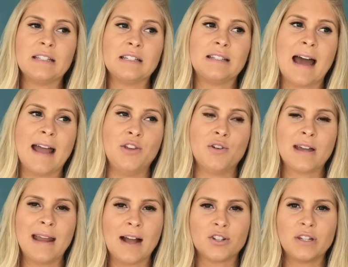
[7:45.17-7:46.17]
is that you
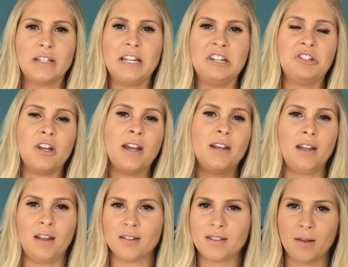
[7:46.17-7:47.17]
can actually teach
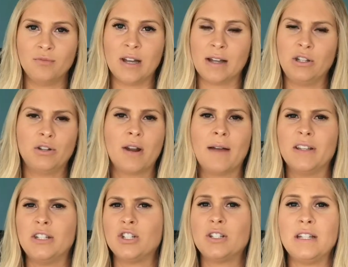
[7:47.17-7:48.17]
any subject. You don't have
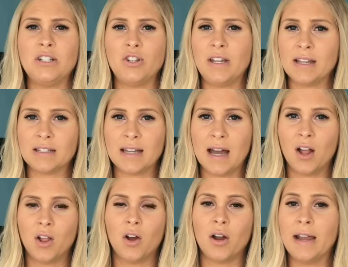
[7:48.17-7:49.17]
to just teach
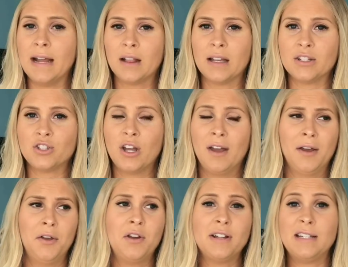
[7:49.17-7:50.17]
ESL or English.
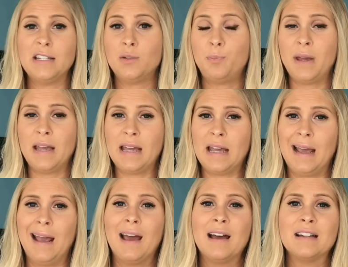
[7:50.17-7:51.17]
You can teach
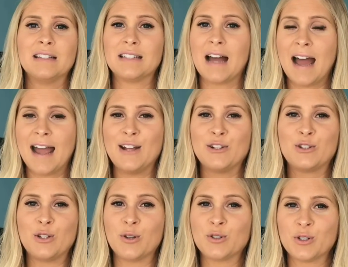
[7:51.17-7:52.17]
PE, science,
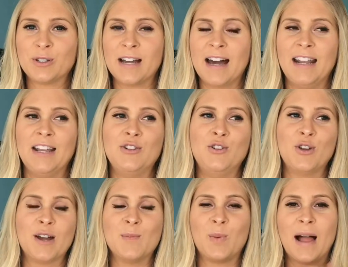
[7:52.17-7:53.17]
social studies. You
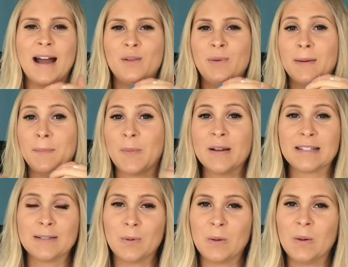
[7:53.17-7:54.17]
can apply to be a
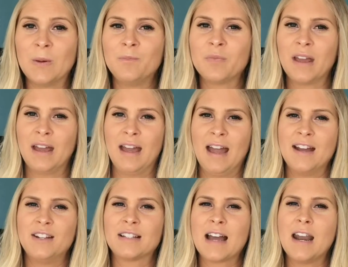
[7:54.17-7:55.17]
principal. It
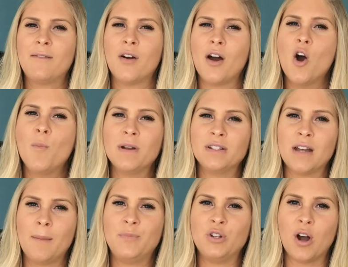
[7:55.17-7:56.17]
just kind of opens
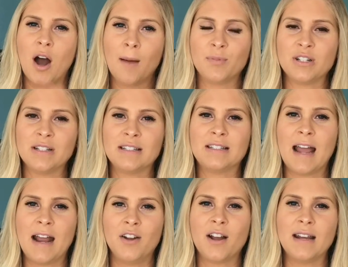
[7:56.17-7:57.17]
up your options,
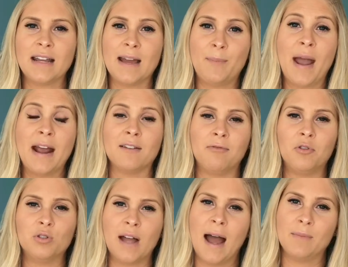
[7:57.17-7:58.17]
and you're going to get paid a
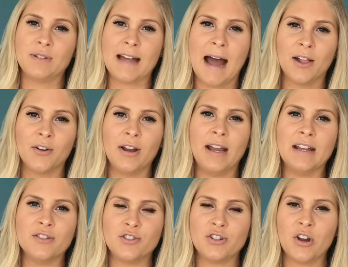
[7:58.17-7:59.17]
full-time salary,
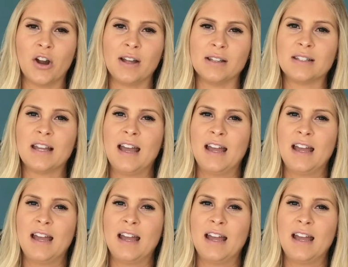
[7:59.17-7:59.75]
insurance,